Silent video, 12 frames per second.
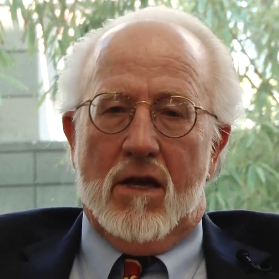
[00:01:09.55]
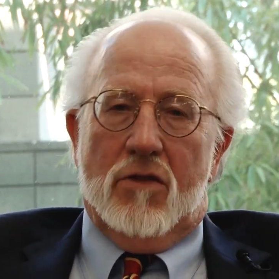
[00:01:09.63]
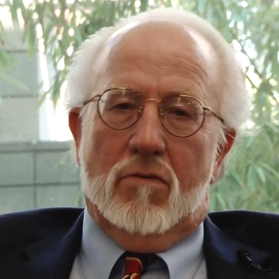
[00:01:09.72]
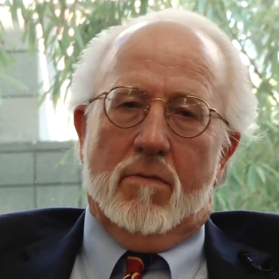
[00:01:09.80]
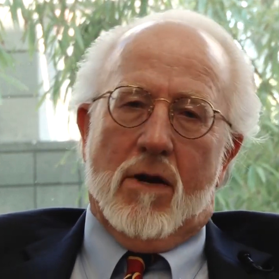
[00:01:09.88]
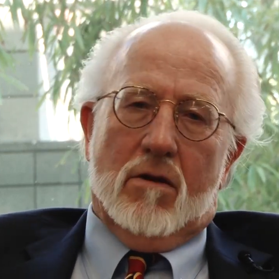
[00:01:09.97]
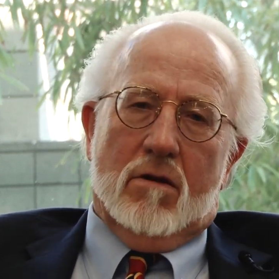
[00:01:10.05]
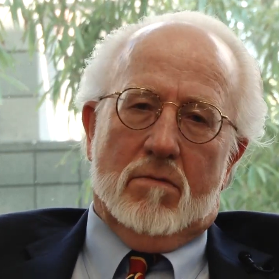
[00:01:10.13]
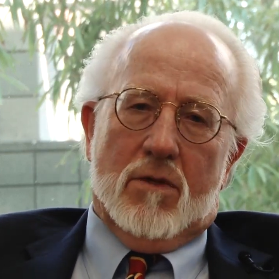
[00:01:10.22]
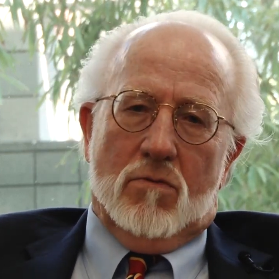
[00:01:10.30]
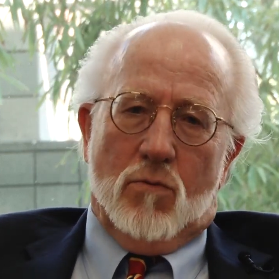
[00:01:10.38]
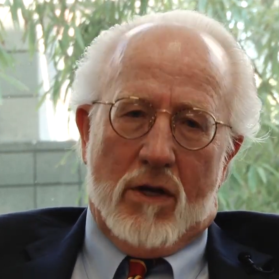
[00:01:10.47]
The
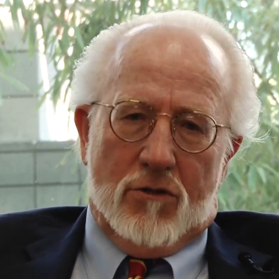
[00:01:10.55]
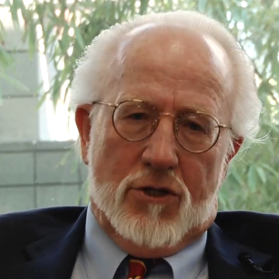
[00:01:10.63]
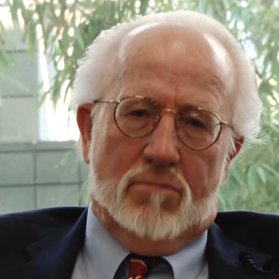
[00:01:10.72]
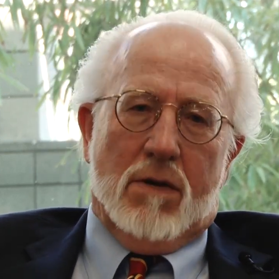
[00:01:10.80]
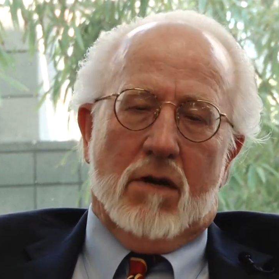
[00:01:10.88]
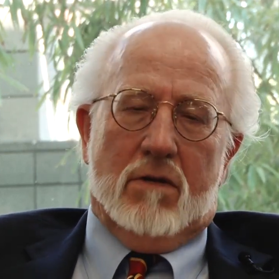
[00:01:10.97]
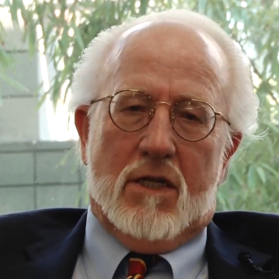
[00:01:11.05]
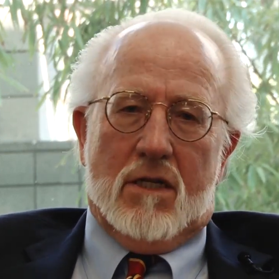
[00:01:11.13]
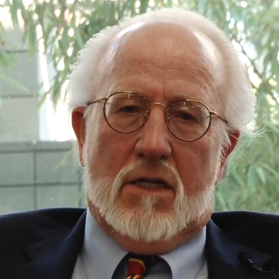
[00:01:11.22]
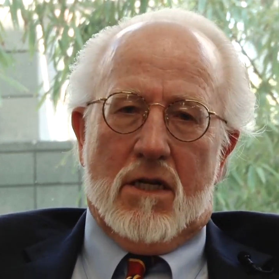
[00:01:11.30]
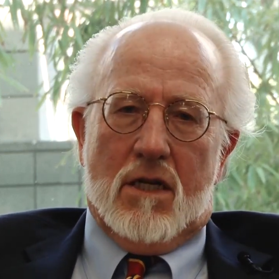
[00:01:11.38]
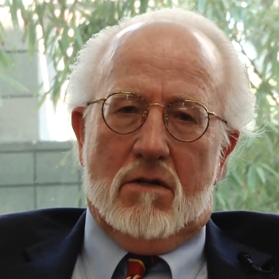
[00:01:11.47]
remarkable Welsh poet
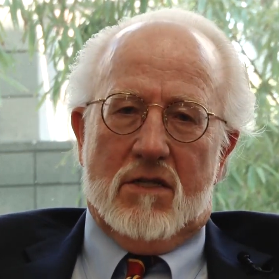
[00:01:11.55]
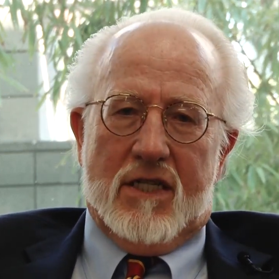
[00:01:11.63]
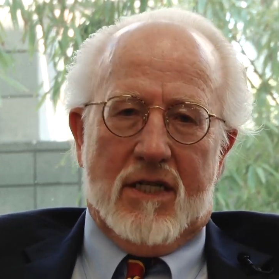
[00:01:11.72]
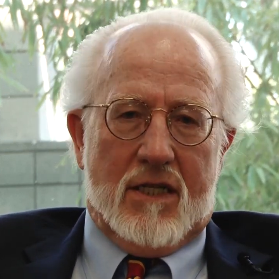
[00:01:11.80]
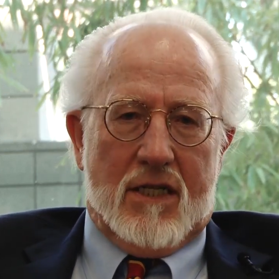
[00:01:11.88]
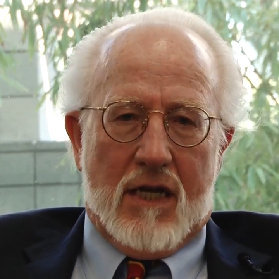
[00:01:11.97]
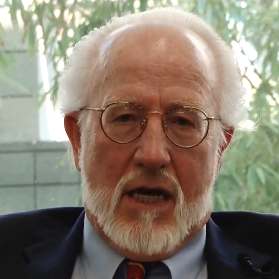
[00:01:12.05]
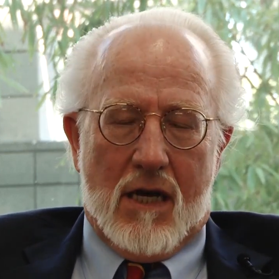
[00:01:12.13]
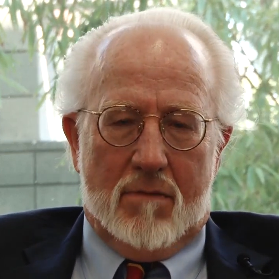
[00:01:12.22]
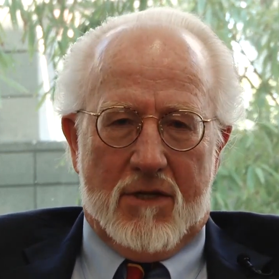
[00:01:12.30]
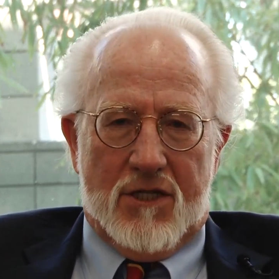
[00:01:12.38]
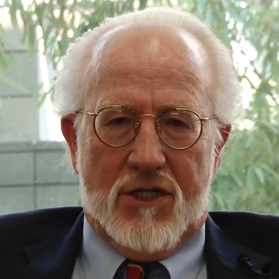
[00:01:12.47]
Dylan
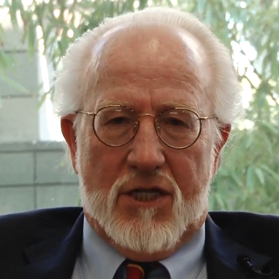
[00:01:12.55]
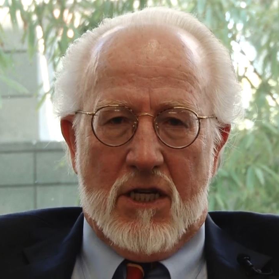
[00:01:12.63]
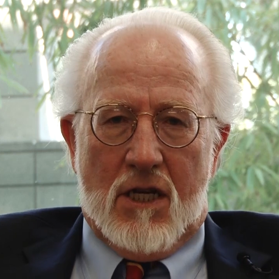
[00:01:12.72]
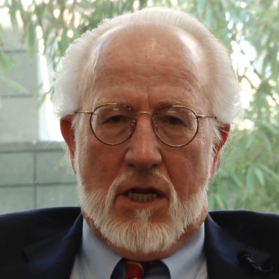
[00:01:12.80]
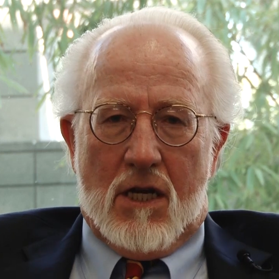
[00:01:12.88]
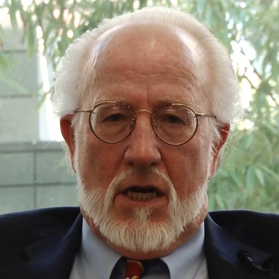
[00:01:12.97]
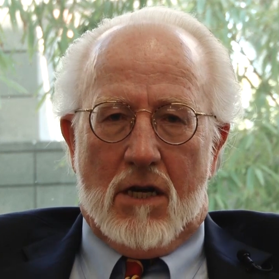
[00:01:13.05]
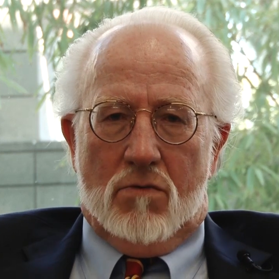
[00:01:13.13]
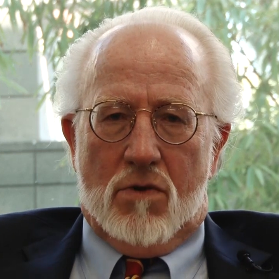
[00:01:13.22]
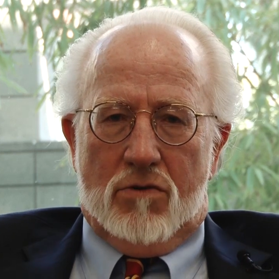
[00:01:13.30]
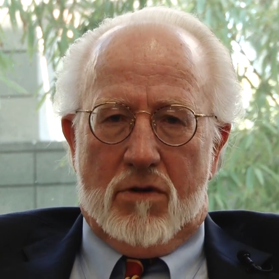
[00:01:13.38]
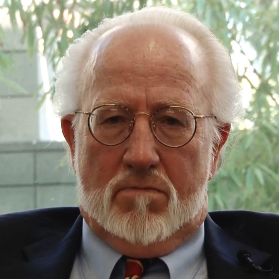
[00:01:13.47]
Thomas
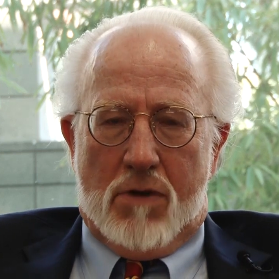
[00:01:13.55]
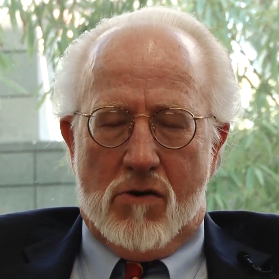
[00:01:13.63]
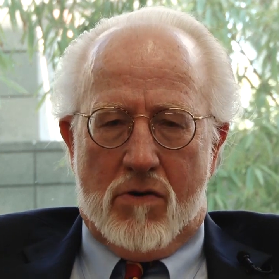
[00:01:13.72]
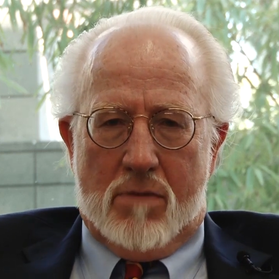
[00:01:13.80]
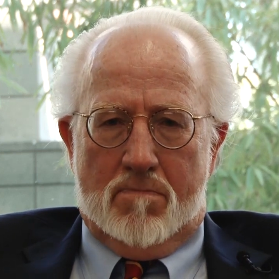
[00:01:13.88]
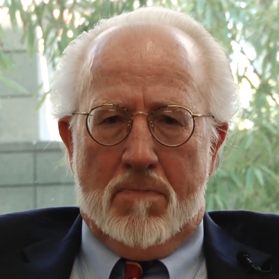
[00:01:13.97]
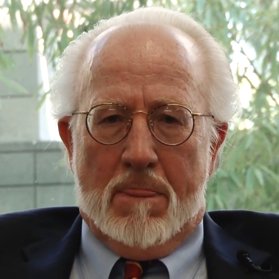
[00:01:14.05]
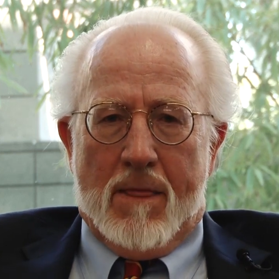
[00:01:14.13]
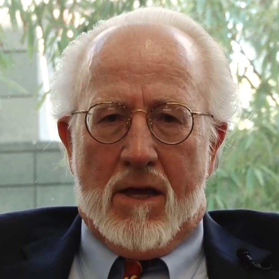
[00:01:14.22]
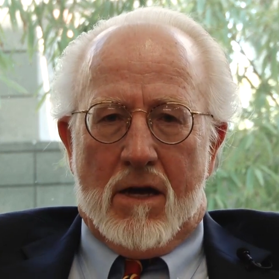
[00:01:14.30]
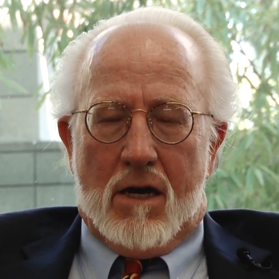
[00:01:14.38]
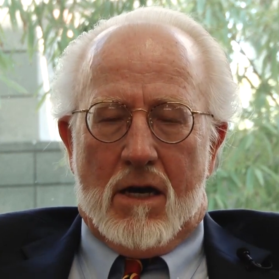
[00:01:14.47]
wrote a poem
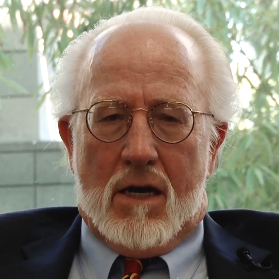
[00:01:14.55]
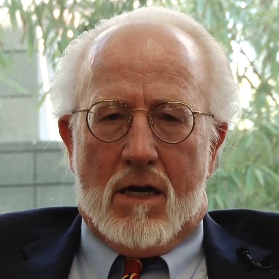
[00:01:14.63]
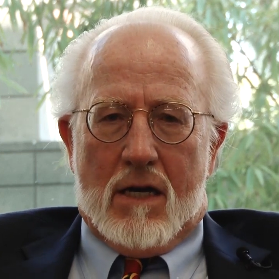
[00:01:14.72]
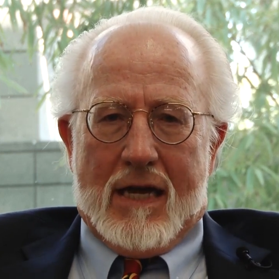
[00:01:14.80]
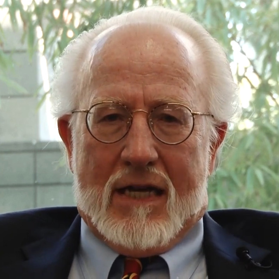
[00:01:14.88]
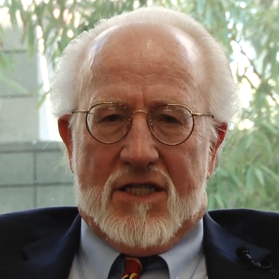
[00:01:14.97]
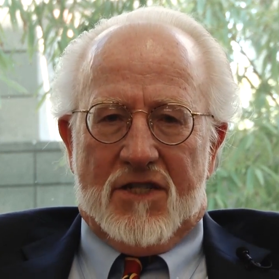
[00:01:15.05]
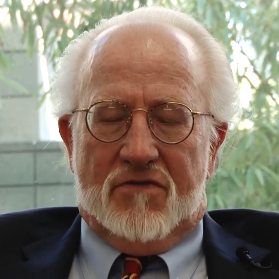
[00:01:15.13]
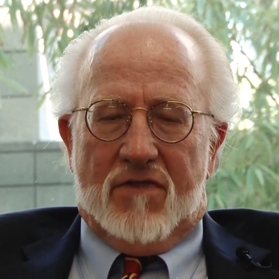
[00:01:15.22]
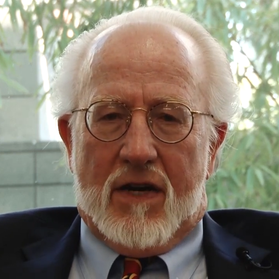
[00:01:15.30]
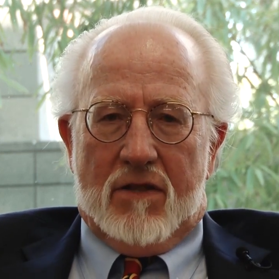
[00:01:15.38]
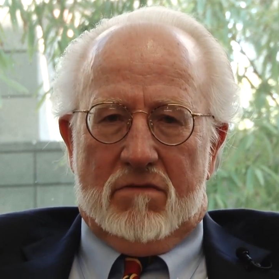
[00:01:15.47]
as his
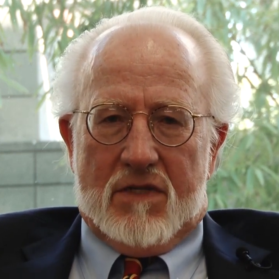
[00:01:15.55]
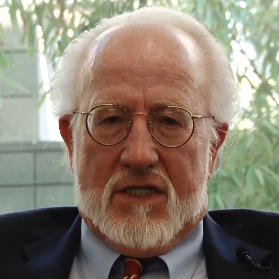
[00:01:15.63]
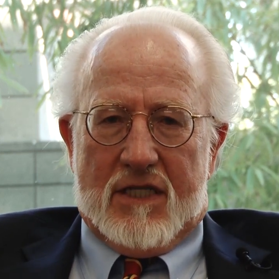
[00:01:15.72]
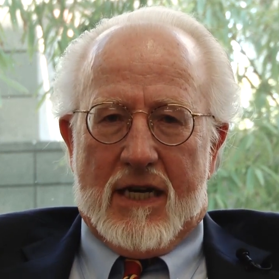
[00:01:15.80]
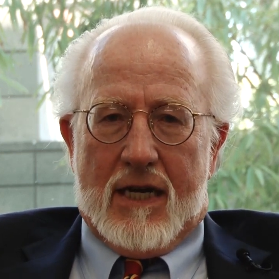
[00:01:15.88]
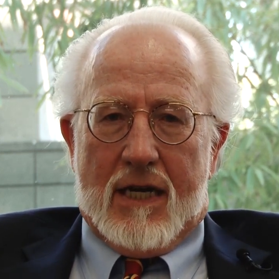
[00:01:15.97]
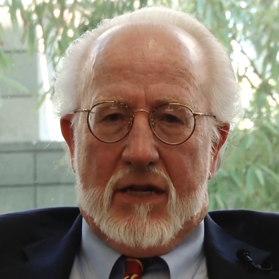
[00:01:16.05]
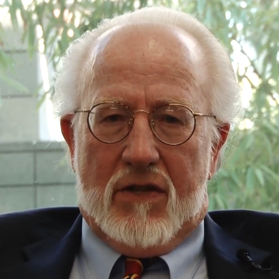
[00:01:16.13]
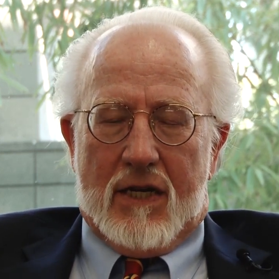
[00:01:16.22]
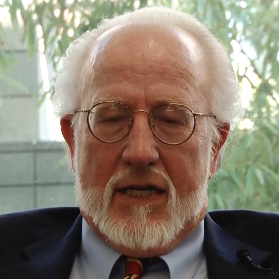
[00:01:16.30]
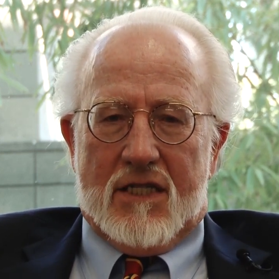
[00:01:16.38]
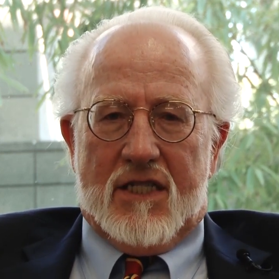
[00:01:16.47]
father was dying, the
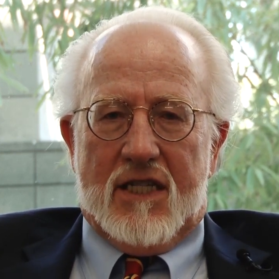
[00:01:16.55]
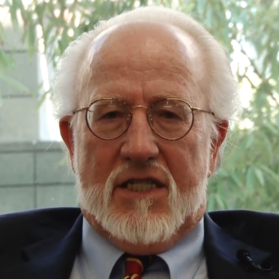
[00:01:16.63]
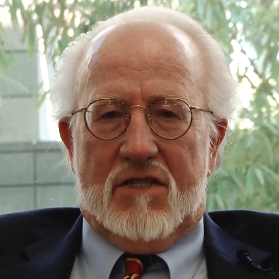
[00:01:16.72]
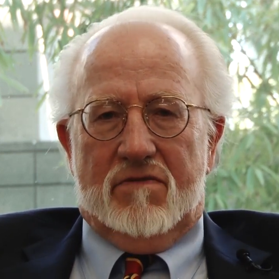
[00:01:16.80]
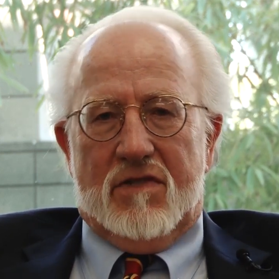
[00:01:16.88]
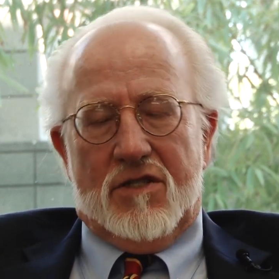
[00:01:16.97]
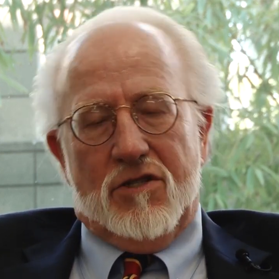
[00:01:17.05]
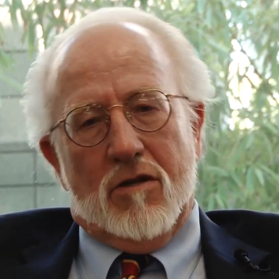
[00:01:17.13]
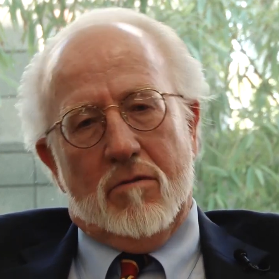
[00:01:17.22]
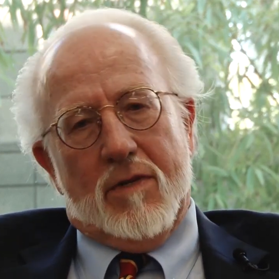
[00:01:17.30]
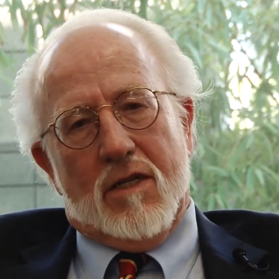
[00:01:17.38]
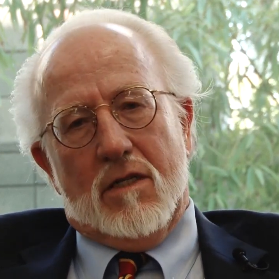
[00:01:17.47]
last days of his
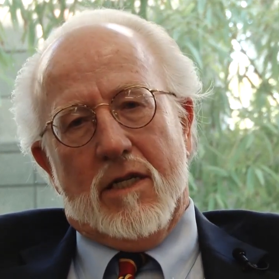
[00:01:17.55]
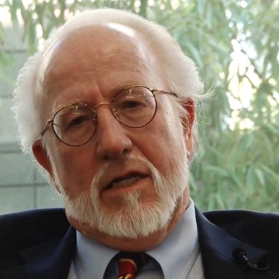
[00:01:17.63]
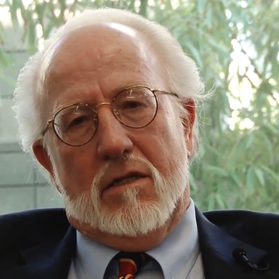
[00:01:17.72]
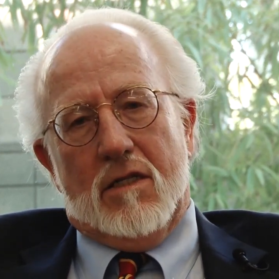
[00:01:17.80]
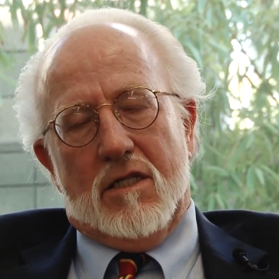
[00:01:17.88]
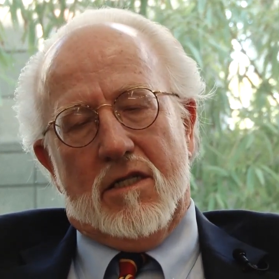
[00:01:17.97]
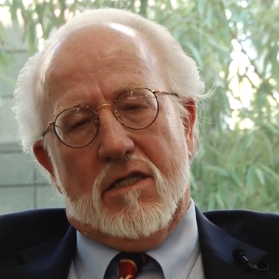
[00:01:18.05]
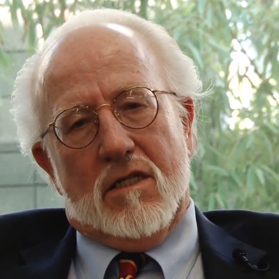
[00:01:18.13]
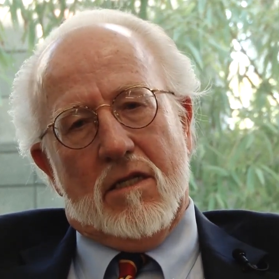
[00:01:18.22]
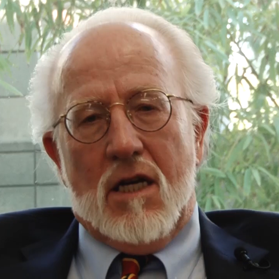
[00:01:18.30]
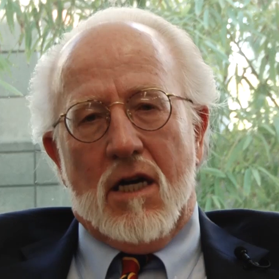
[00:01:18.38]
terminal illness.